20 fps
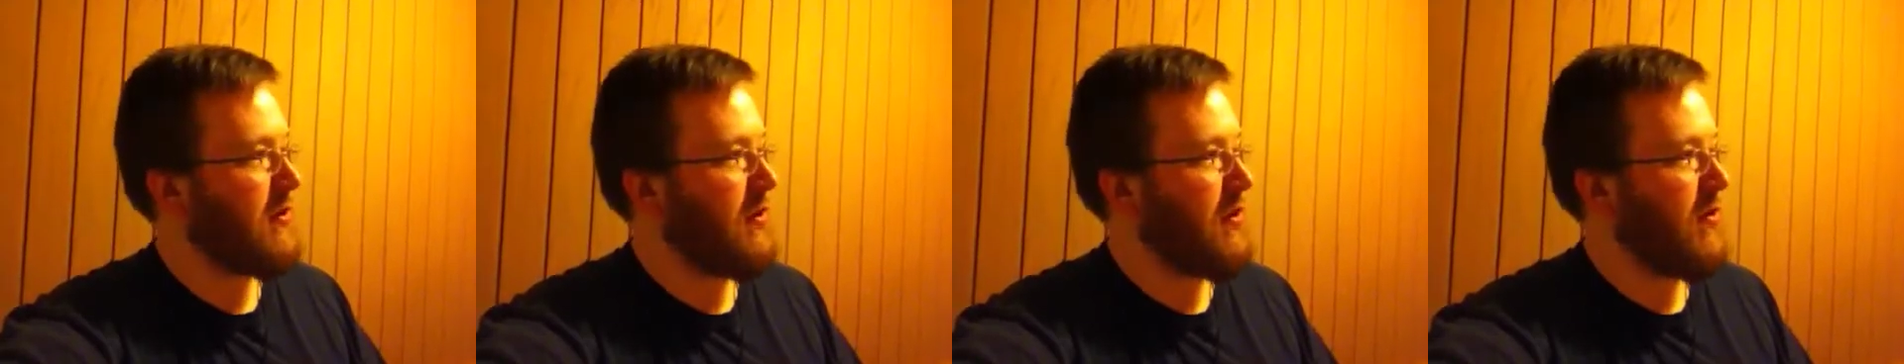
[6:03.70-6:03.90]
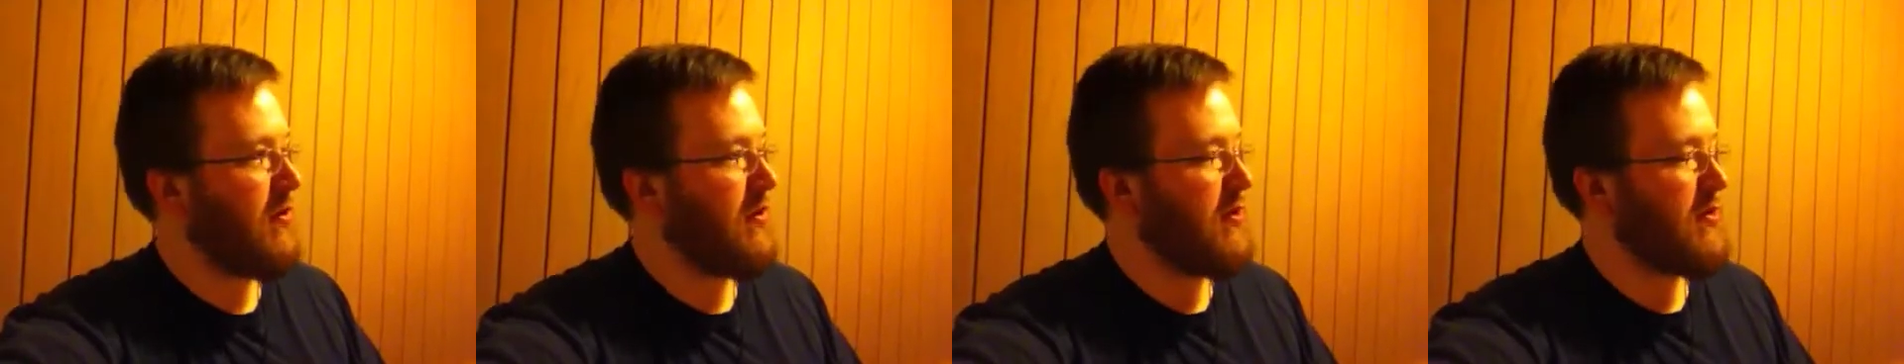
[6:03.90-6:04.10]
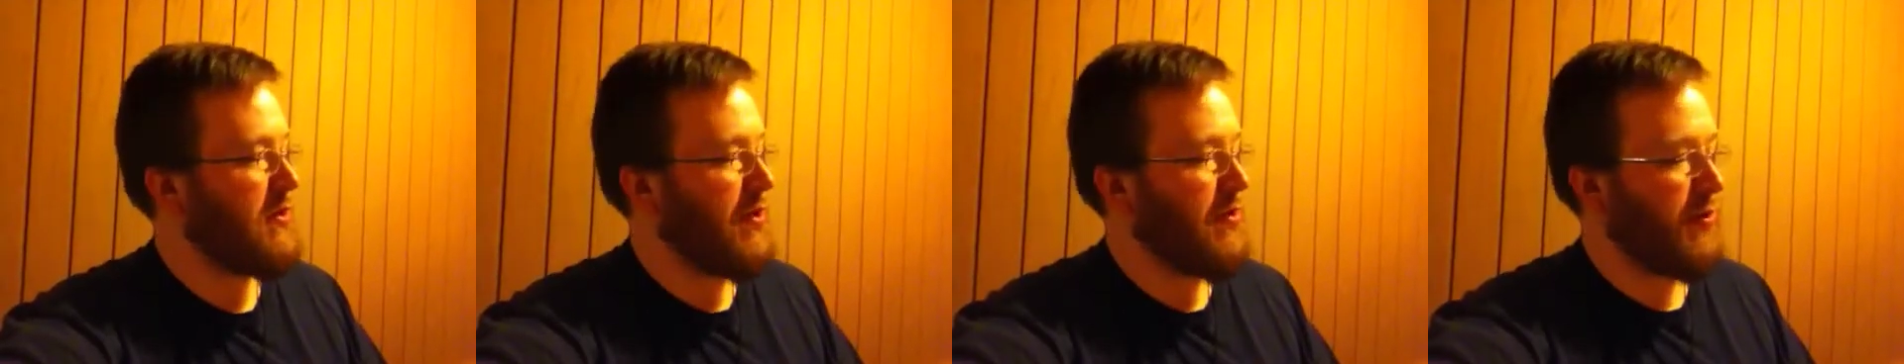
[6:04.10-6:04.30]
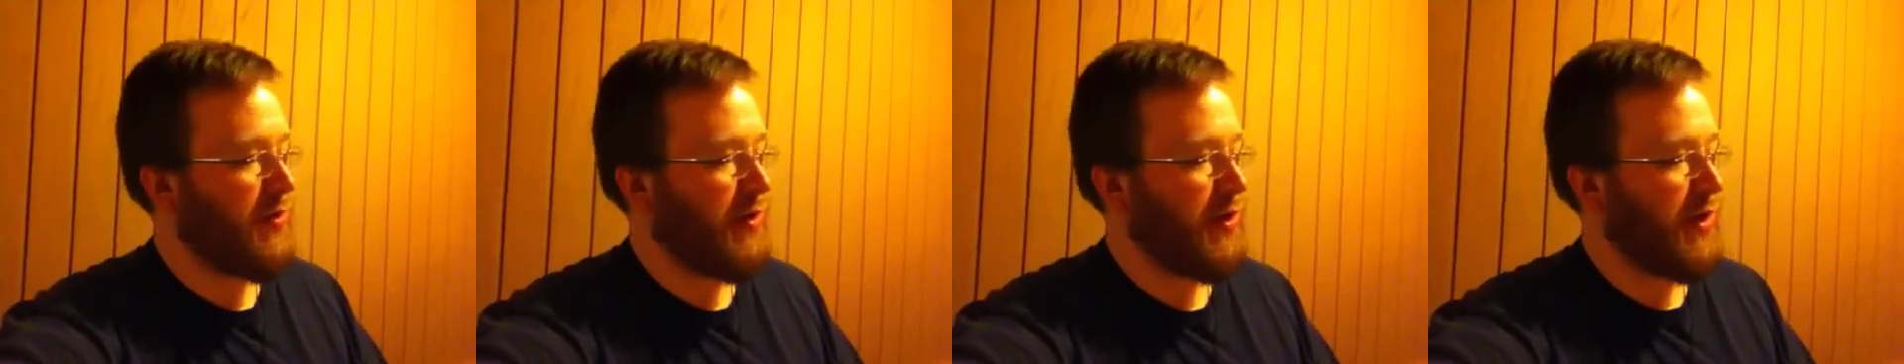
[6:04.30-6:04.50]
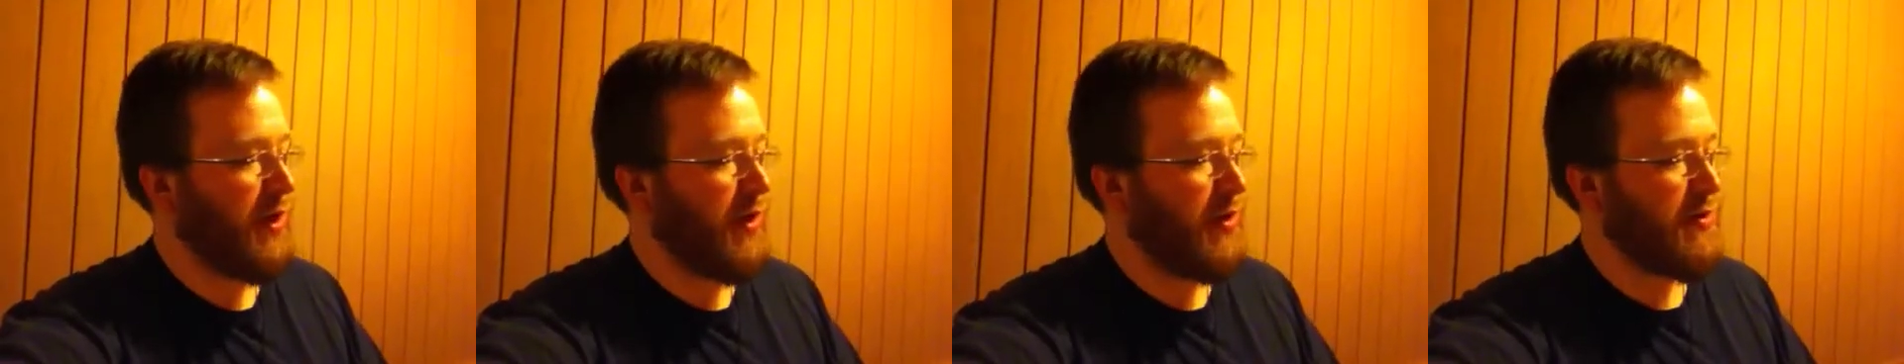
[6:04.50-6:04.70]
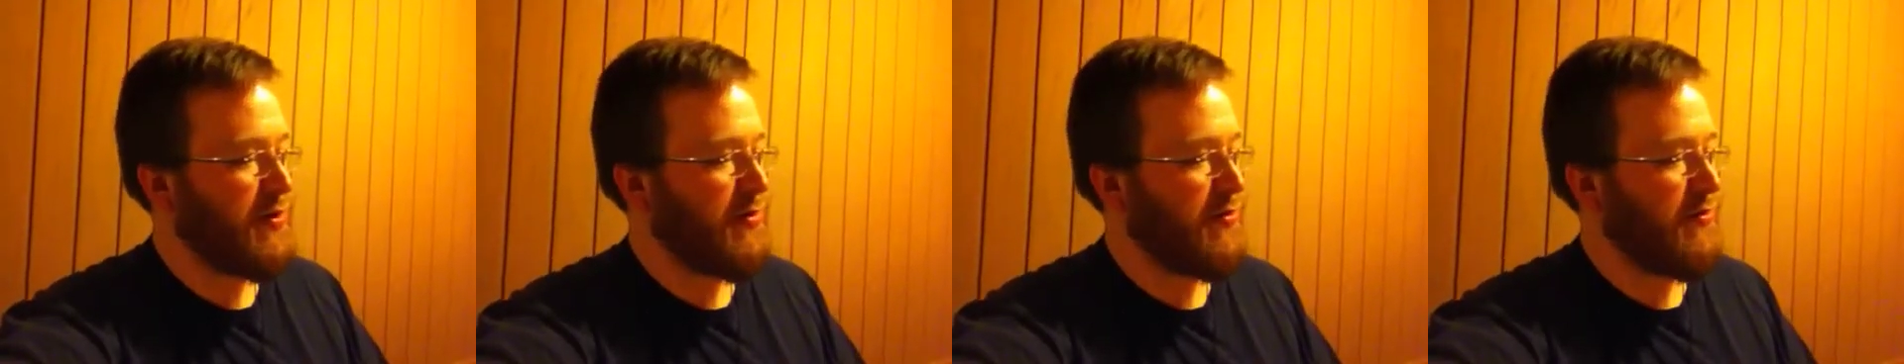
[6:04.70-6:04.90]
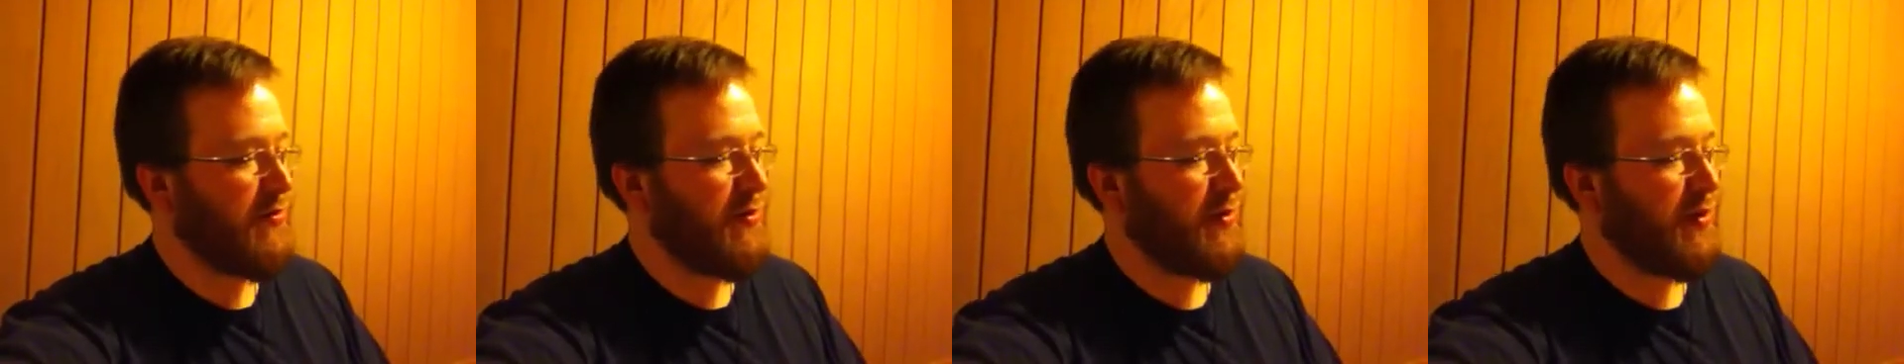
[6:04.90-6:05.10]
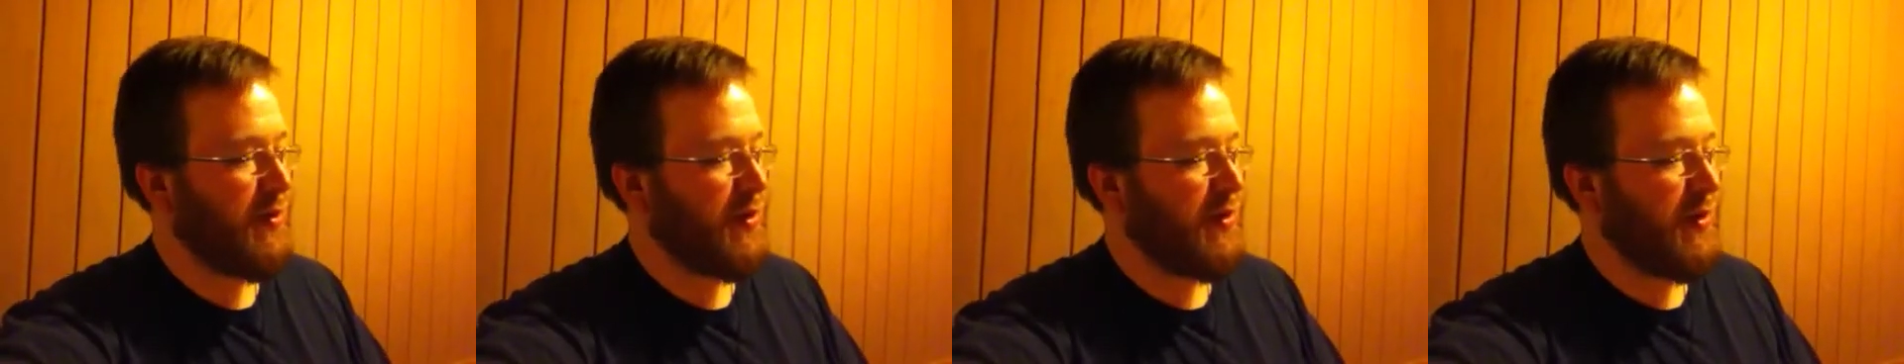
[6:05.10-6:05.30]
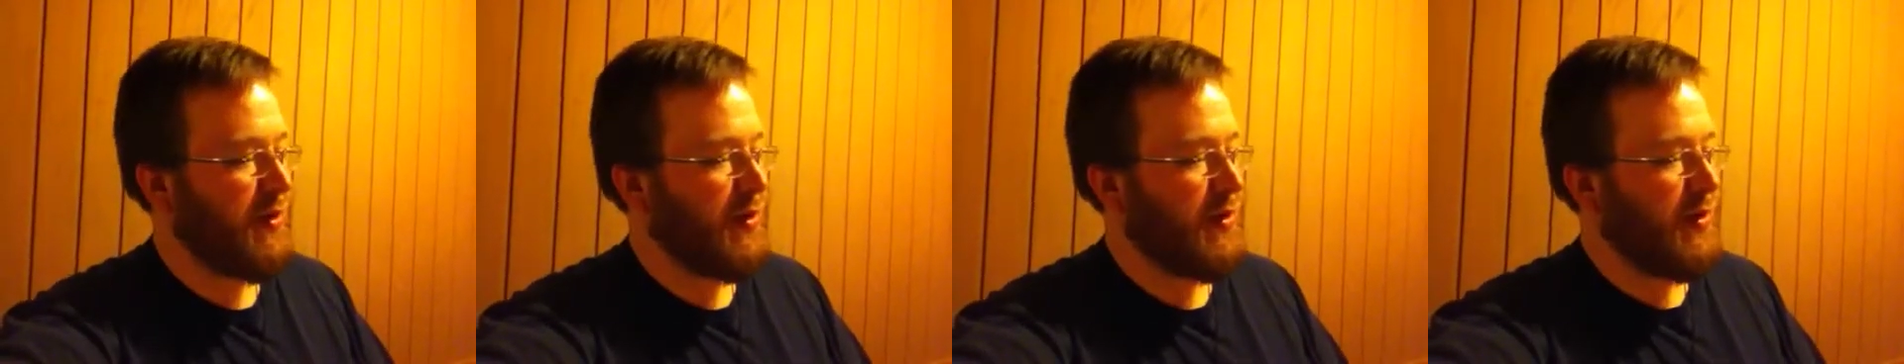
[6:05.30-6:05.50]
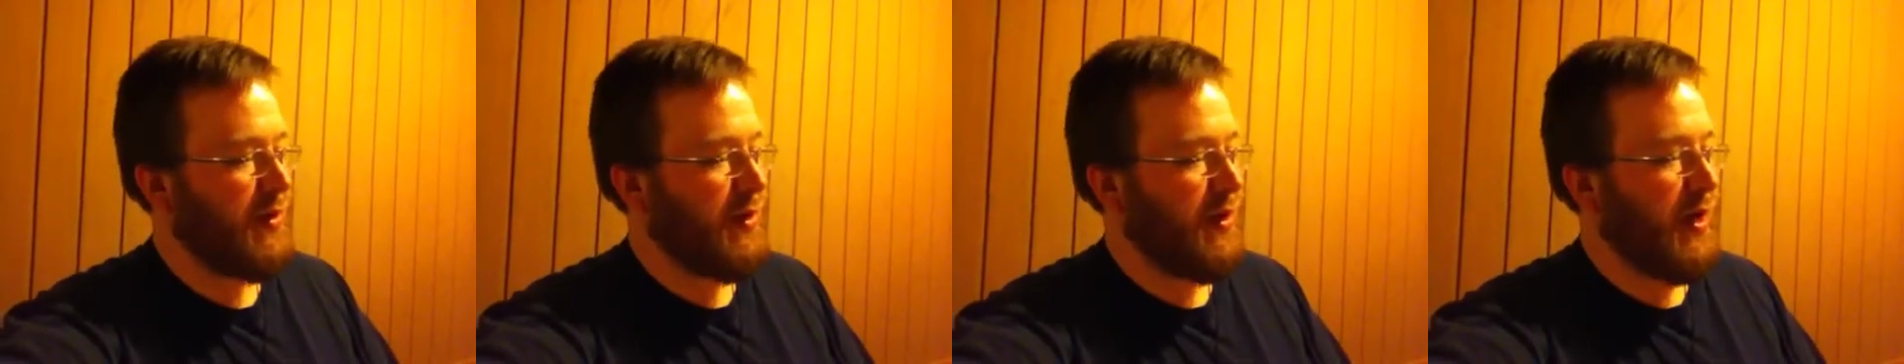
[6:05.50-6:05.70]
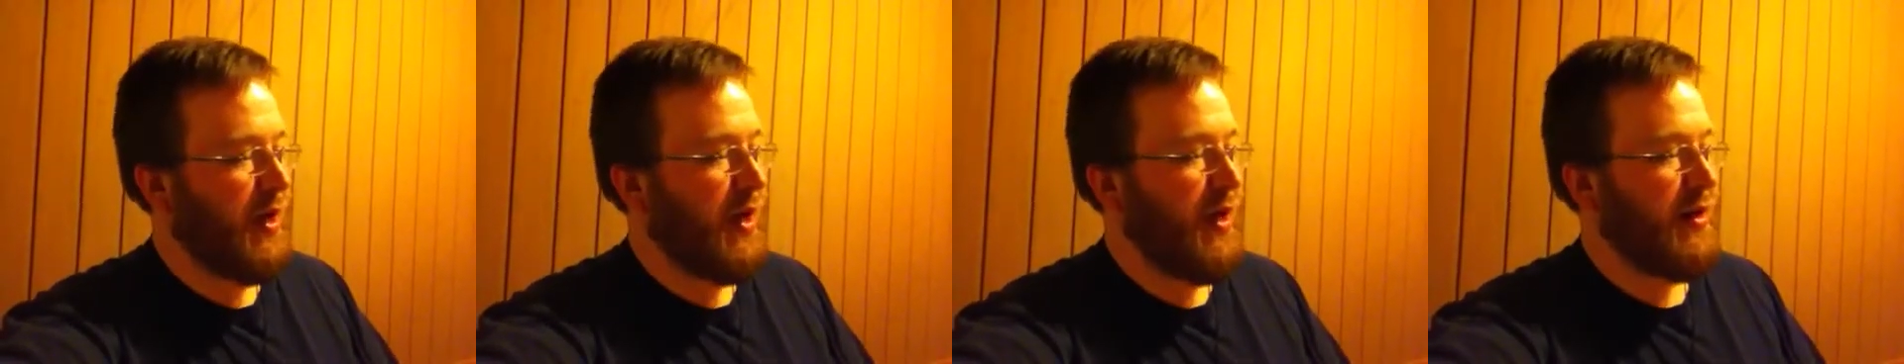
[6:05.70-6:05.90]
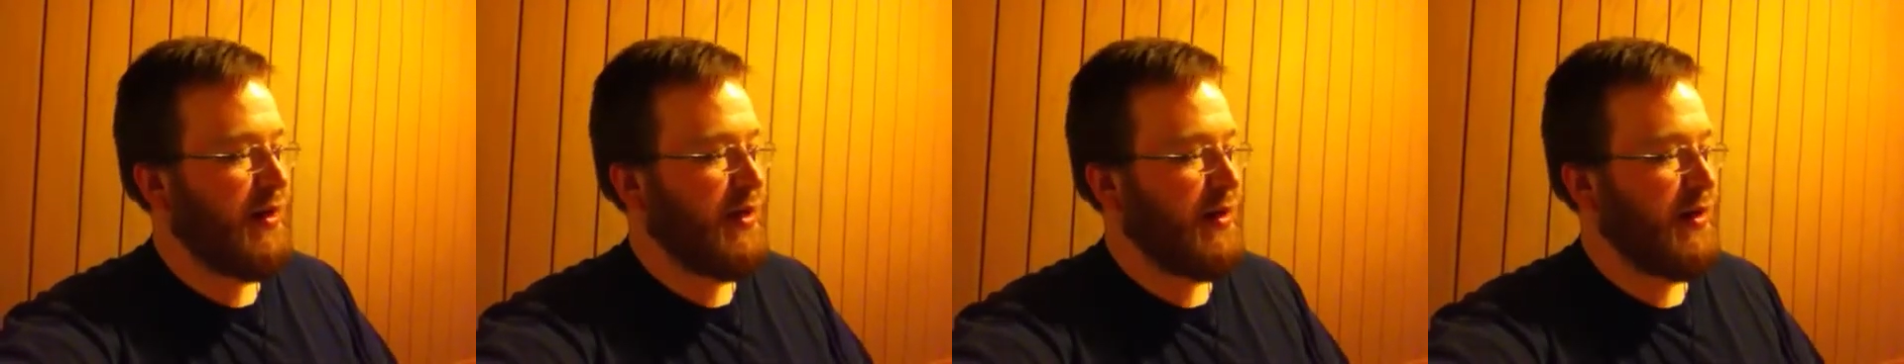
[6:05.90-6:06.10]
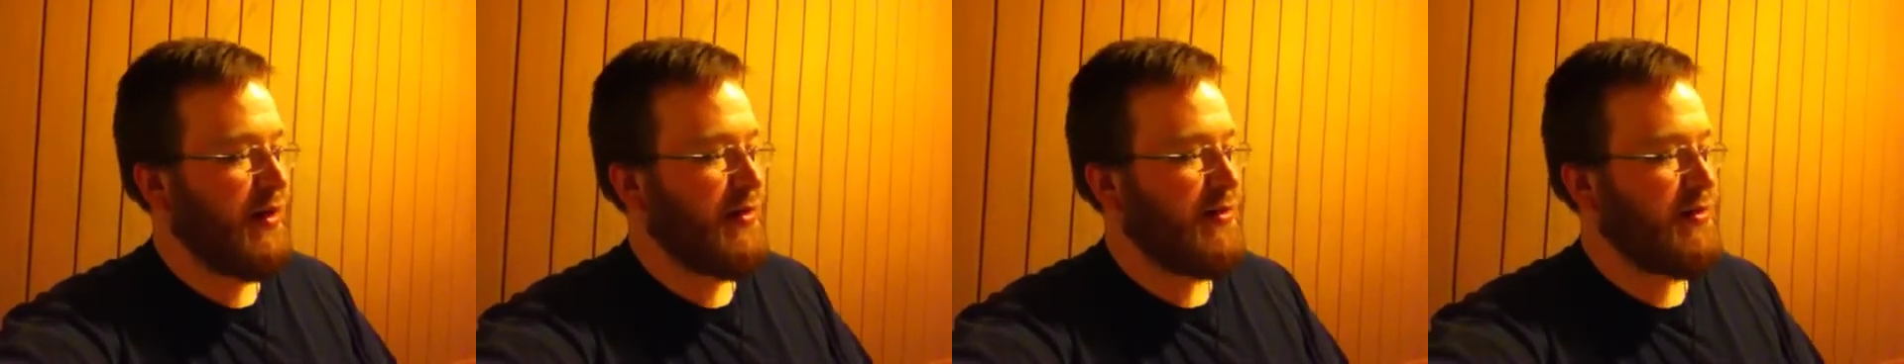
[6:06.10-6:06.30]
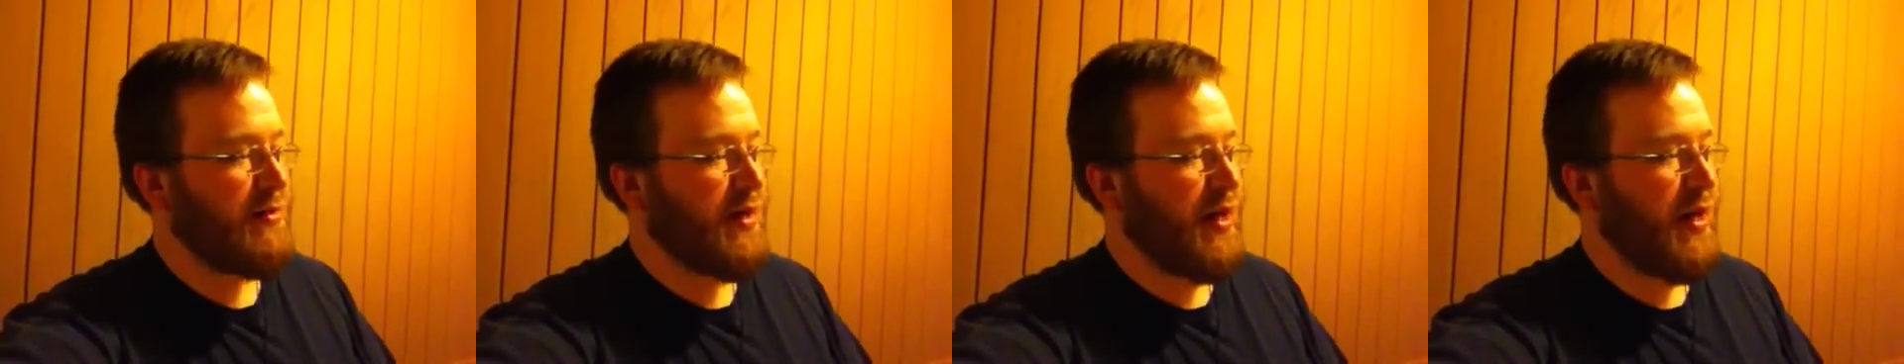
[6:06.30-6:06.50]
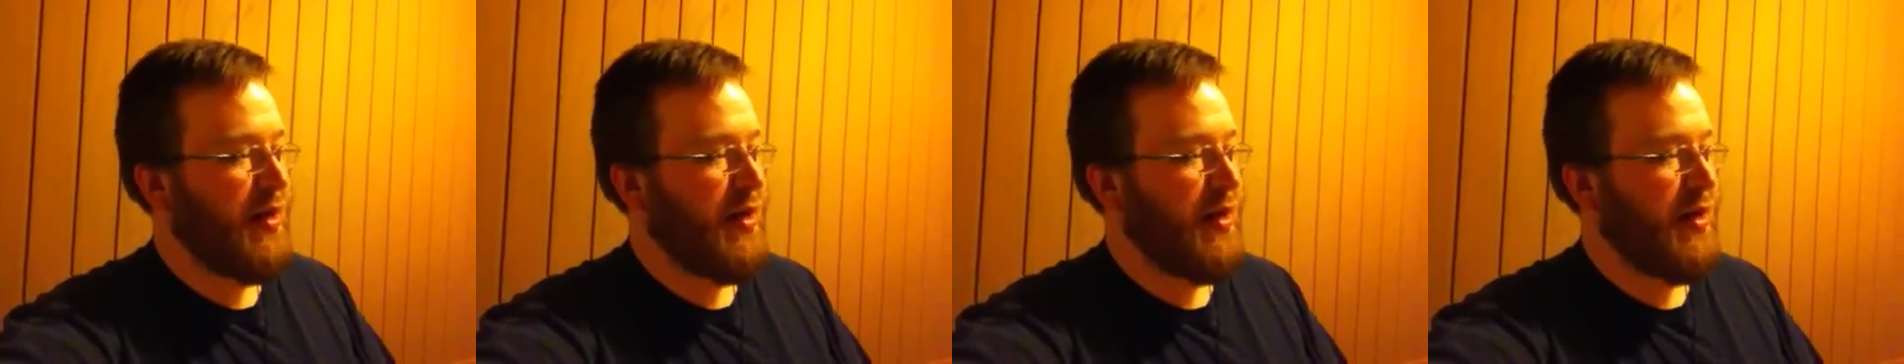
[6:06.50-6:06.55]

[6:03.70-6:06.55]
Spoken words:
all these other kinds of ideas.